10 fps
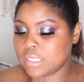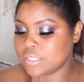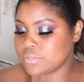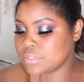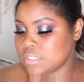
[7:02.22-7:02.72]

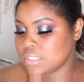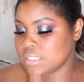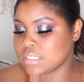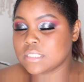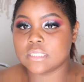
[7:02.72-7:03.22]
use
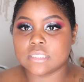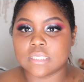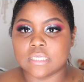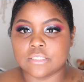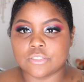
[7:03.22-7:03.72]
this
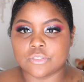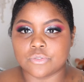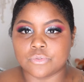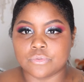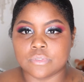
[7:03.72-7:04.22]
Skin
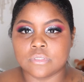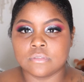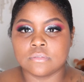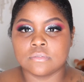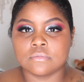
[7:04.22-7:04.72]
Tune
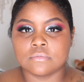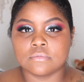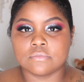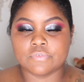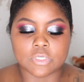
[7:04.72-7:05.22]

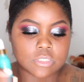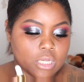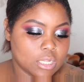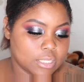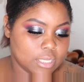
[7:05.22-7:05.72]

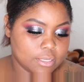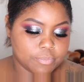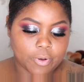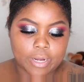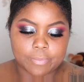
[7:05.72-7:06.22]

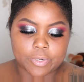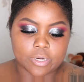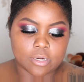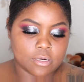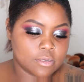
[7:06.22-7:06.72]
Farsali
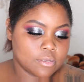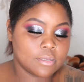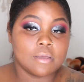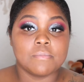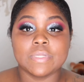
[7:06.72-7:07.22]
primer.
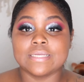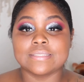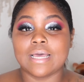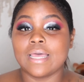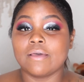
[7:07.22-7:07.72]

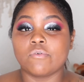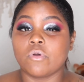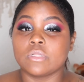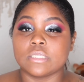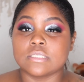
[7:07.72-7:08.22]
Plus I have
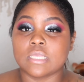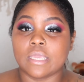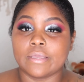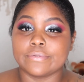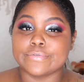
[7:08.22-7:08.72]
oily
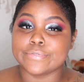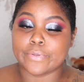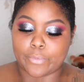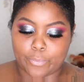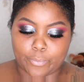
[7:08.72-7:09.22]
skin,
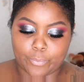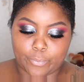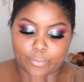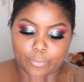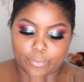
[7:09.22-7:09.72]

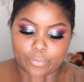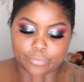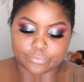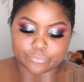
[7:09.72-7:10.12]
so